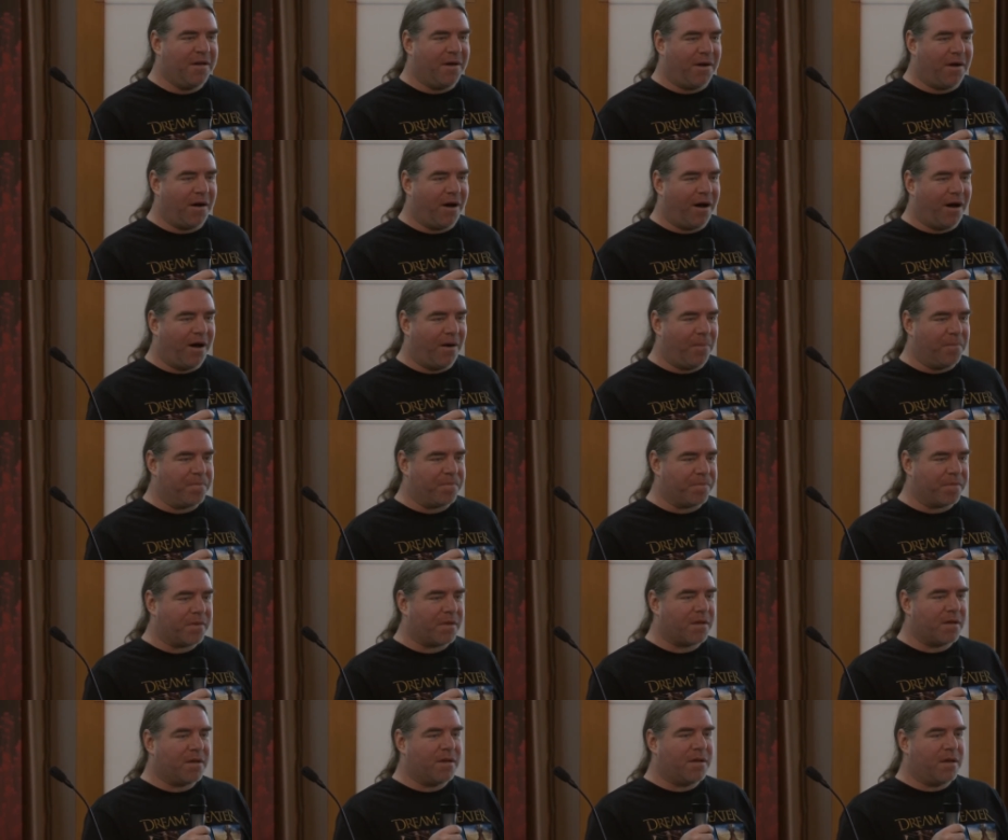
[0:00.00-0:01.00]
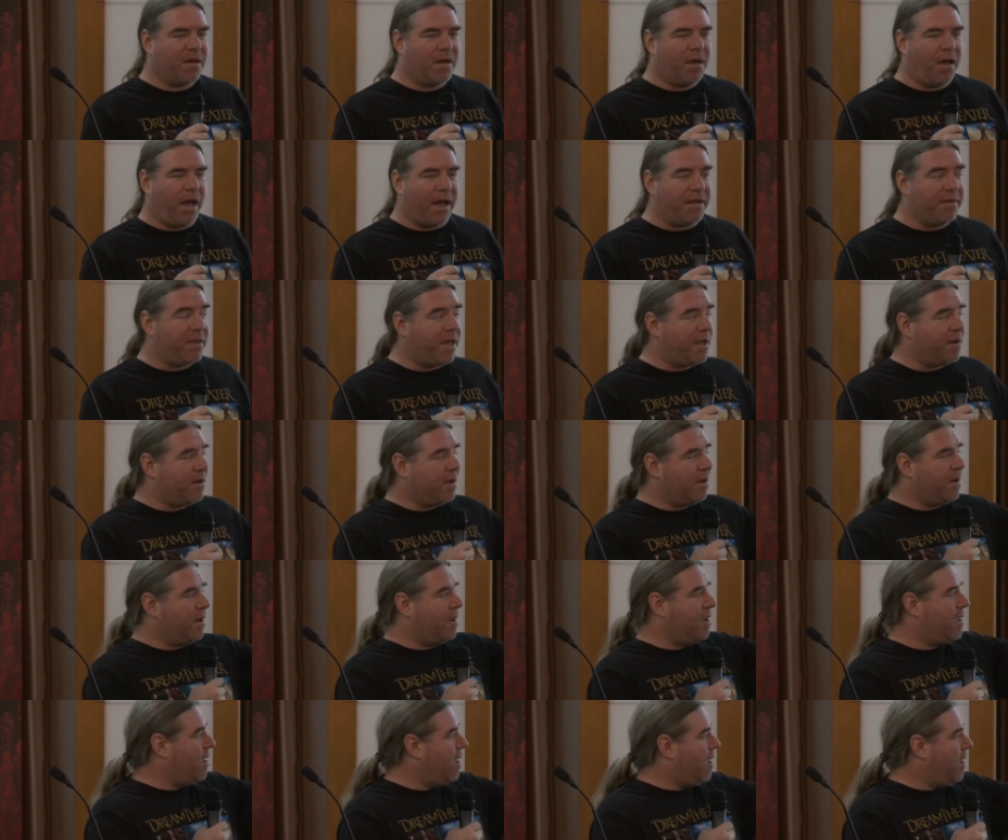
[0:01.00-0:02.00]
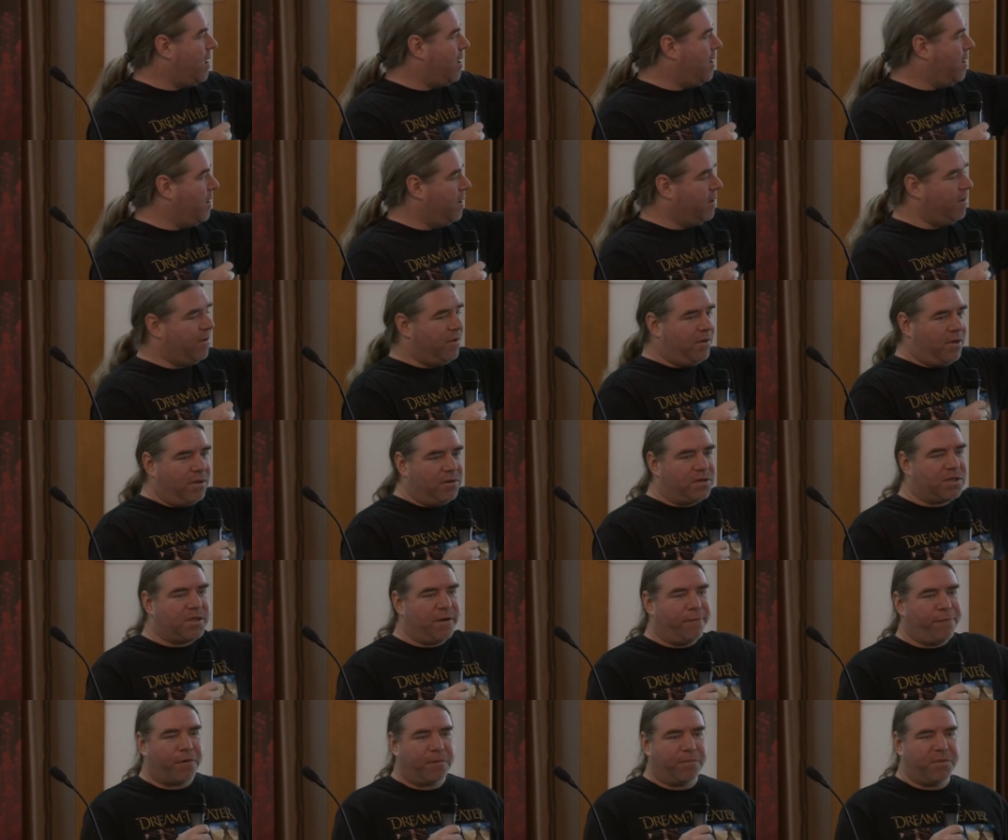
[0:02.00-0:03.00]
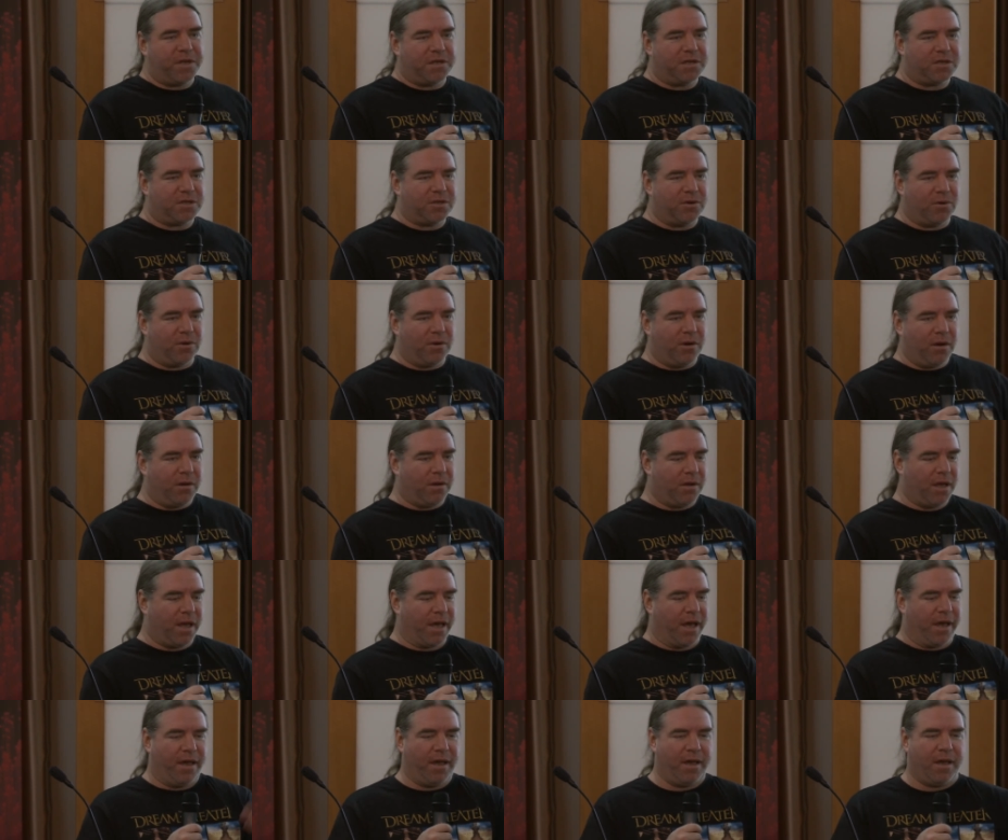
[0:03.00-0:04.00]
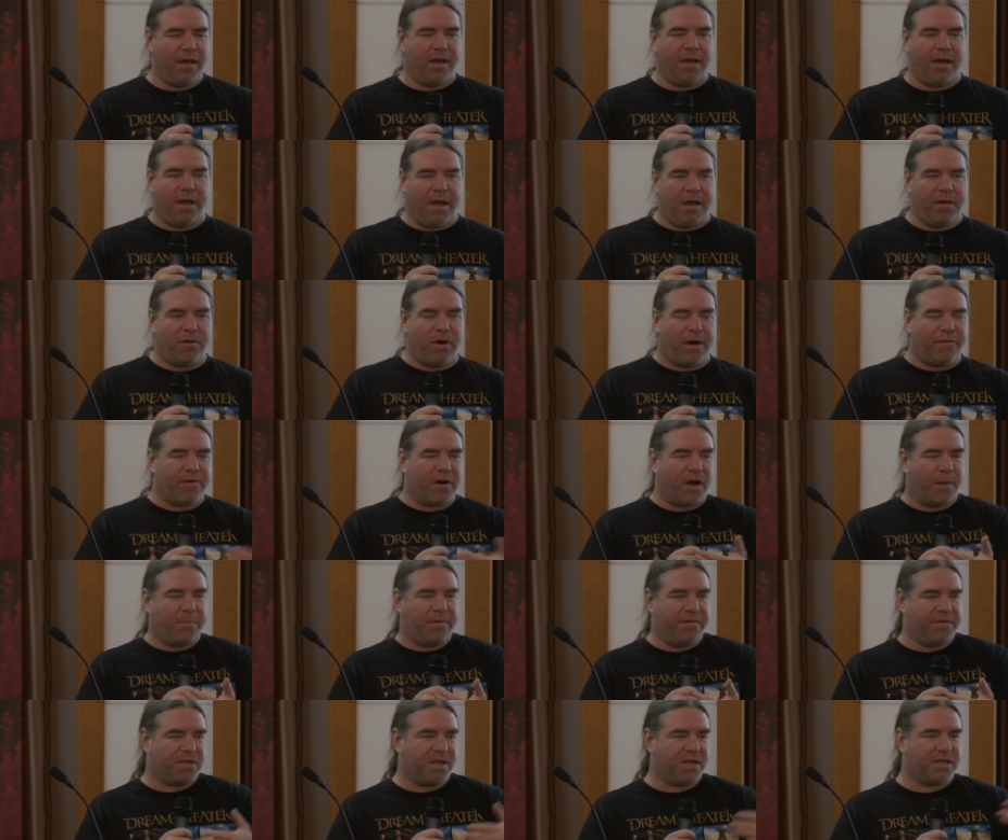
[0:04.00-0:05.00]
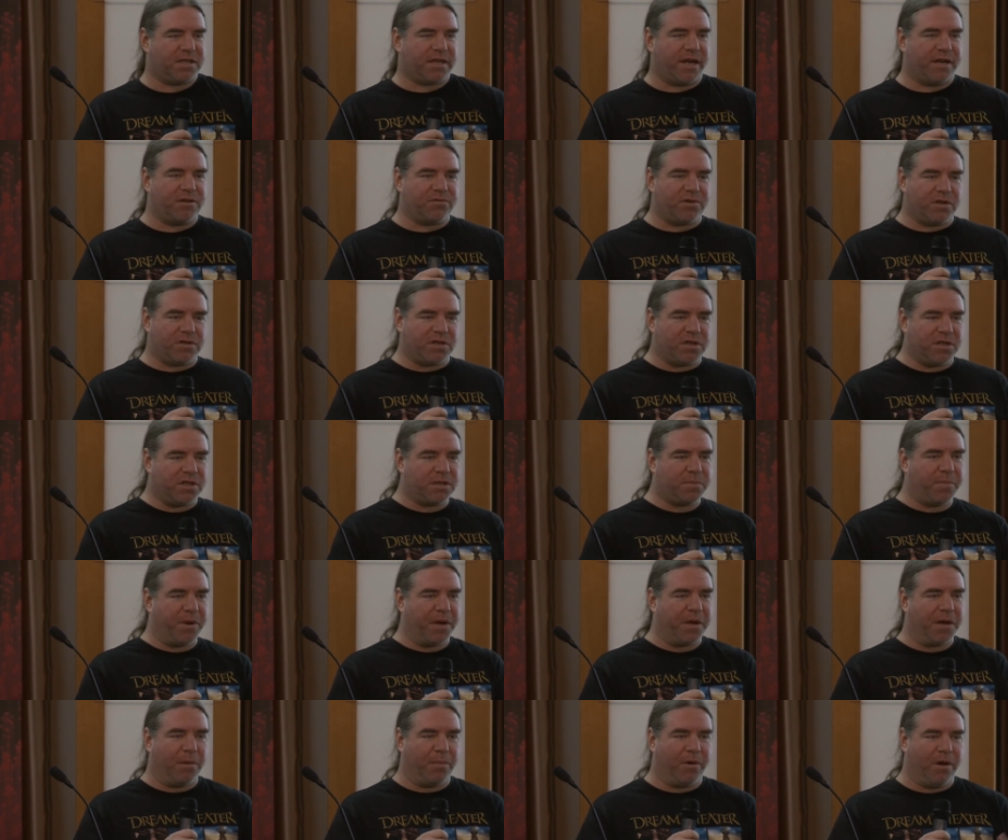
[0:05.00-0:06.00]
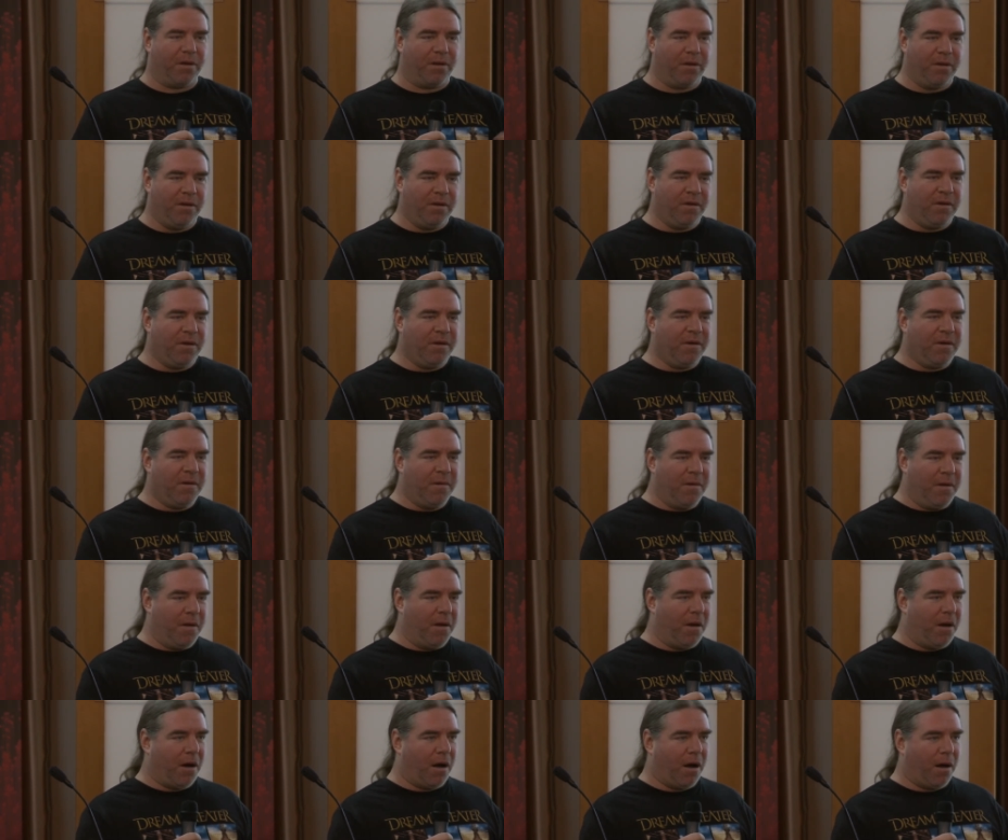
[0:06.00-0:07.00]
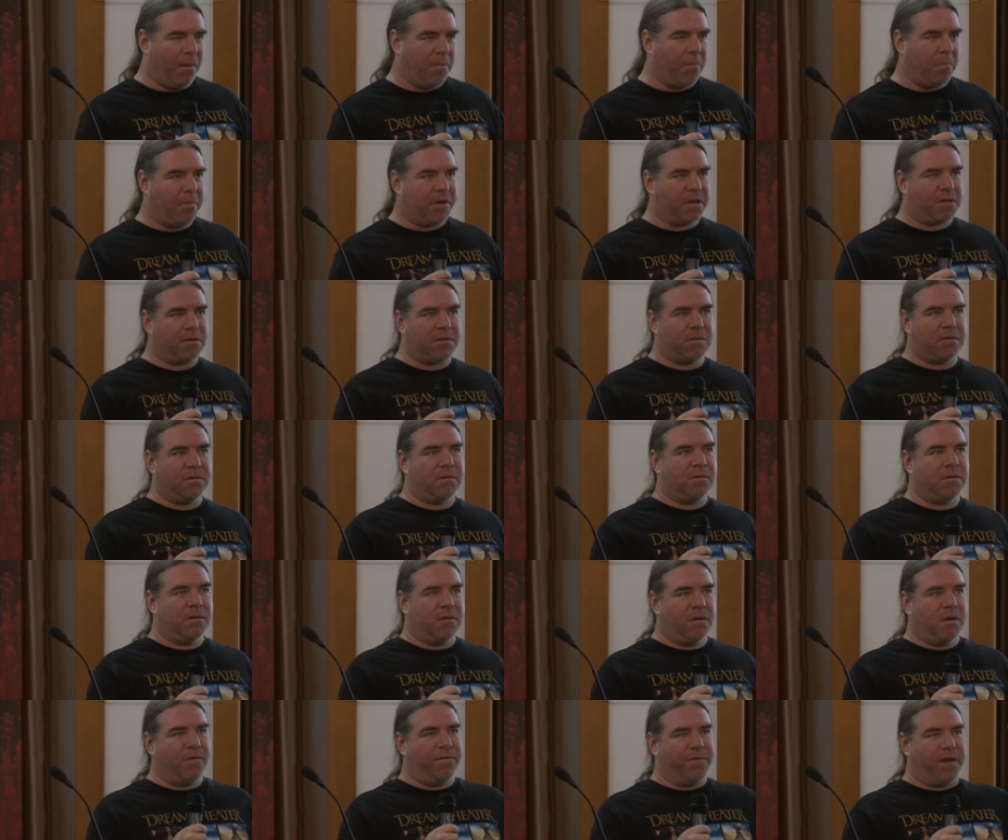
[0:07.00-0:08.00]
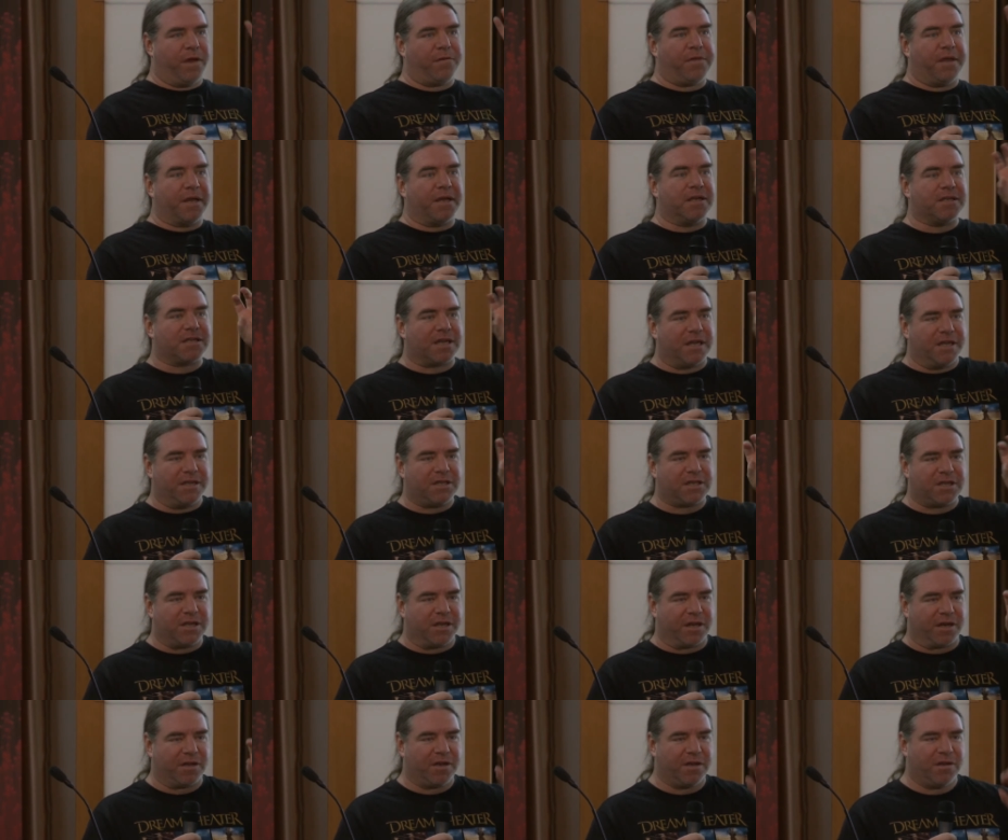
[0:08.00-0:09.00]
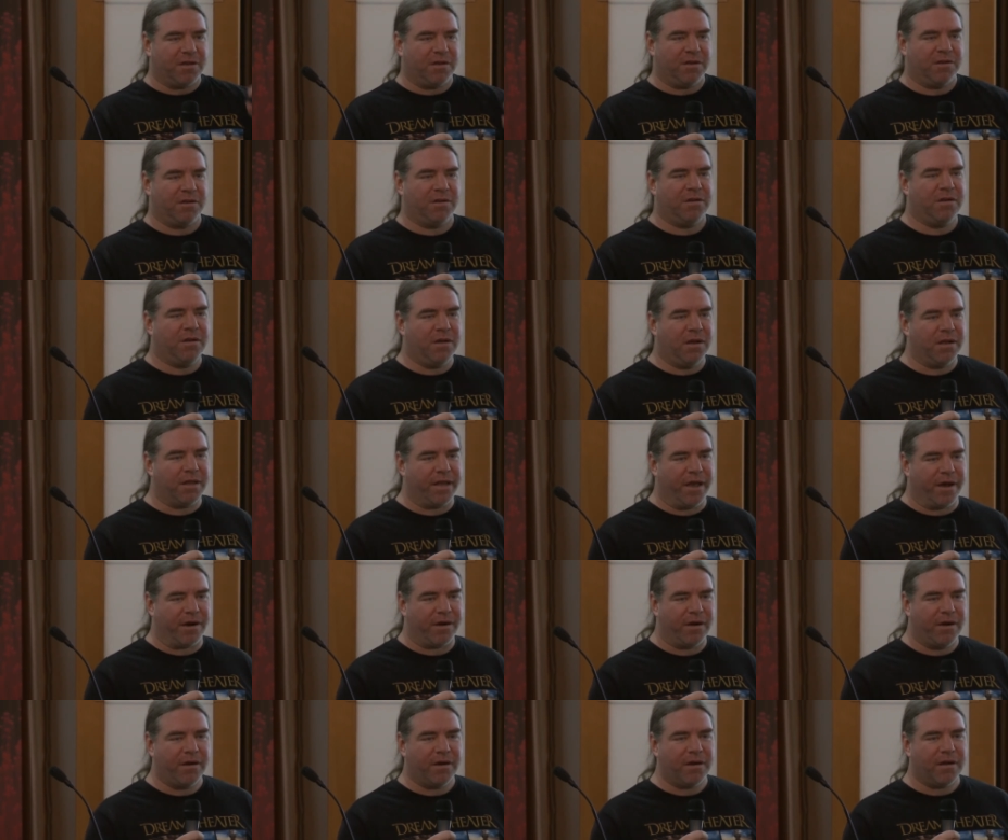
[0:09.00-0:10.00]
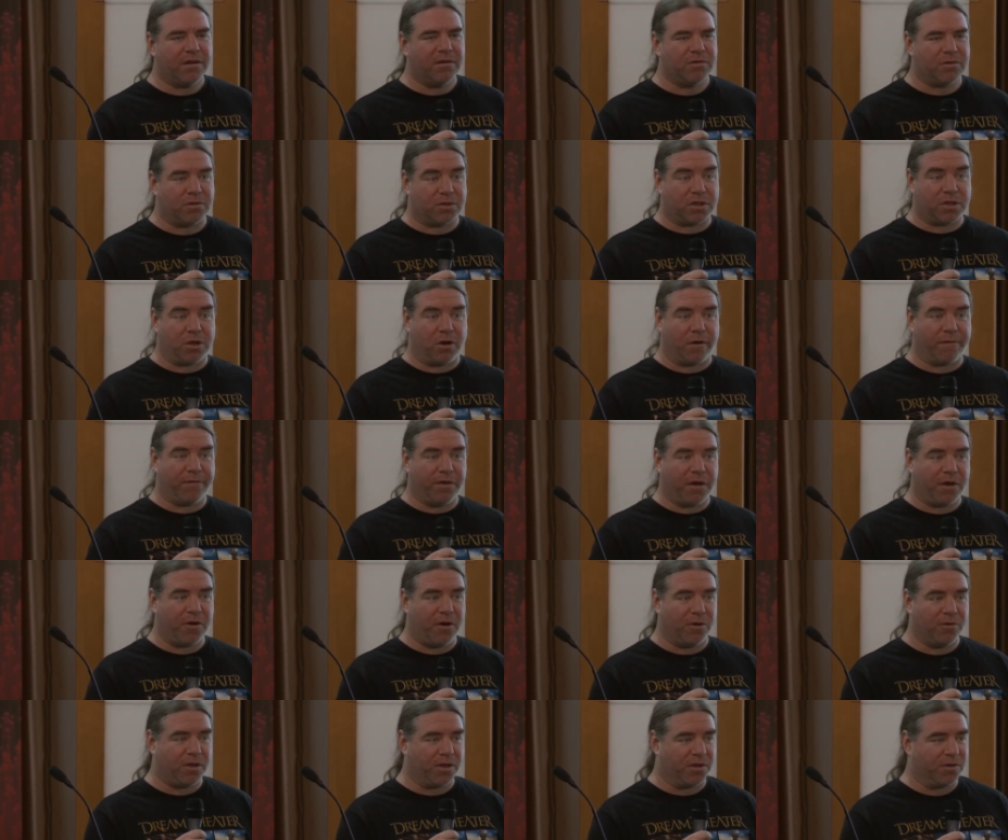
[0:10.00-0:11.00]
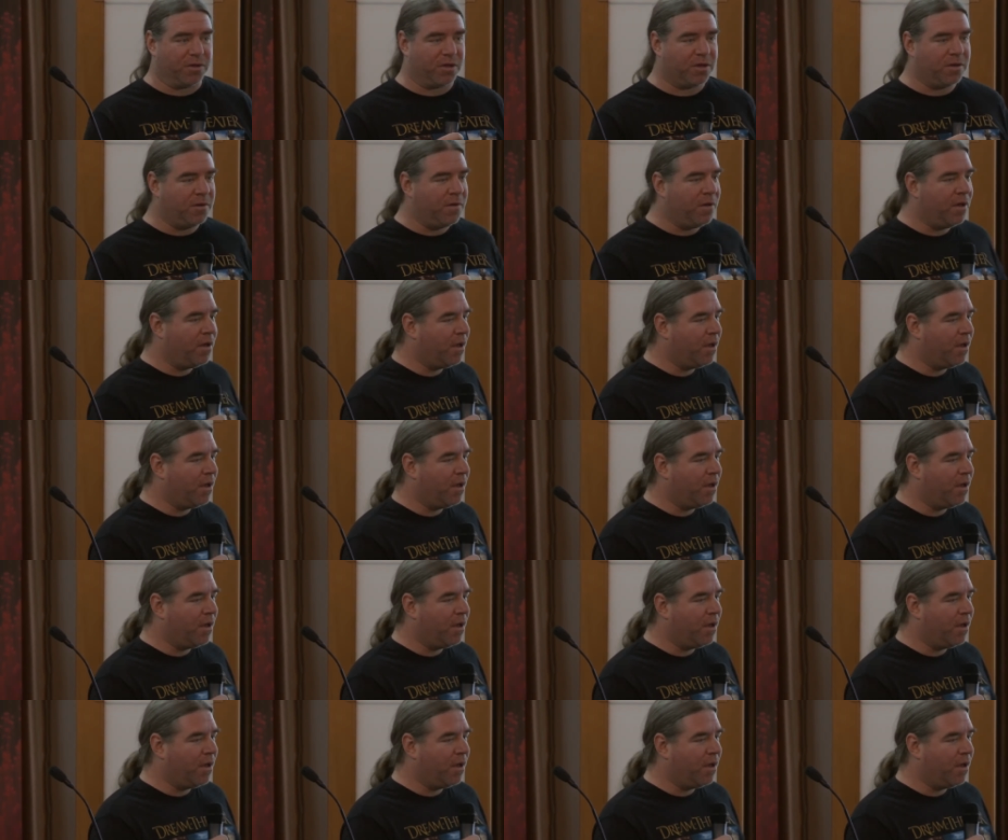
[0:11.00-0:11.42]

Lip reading: And then you see from this tool, okay, you have an IPv6 address, it's pingable, but nothing is listening there to serve the content.